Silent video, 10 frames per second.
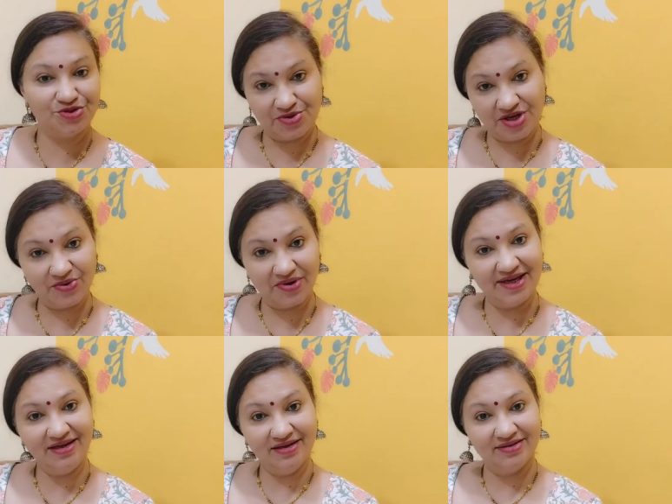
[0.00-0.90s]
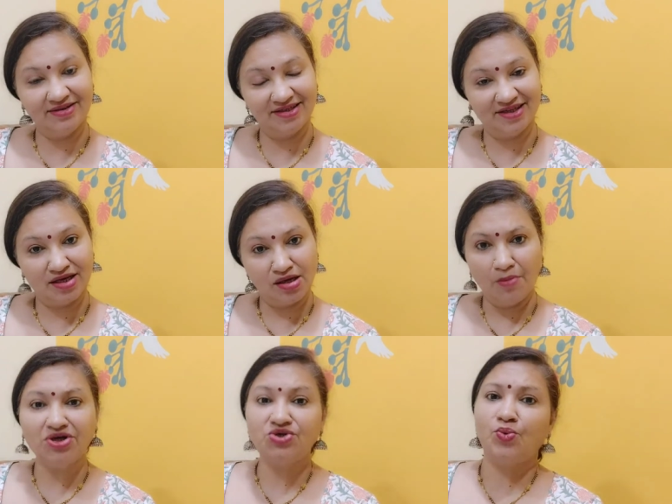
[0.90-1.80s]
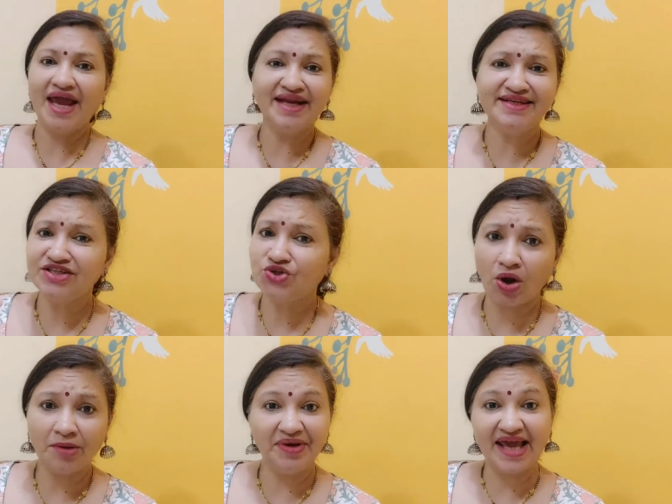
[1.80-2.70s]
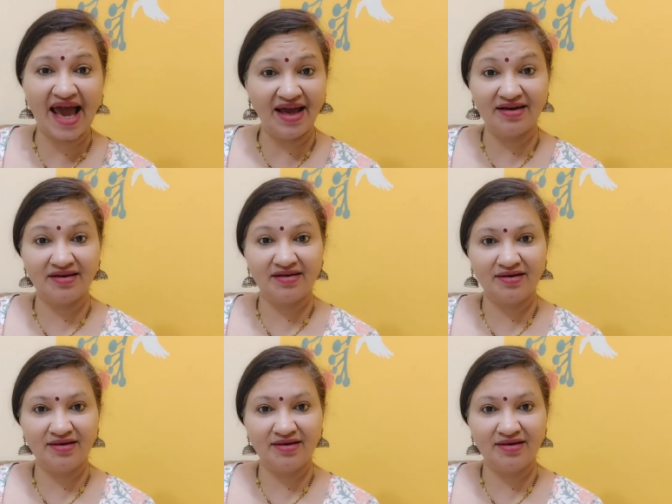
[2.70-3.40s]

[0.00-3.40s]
during Holi? But where did it all begin?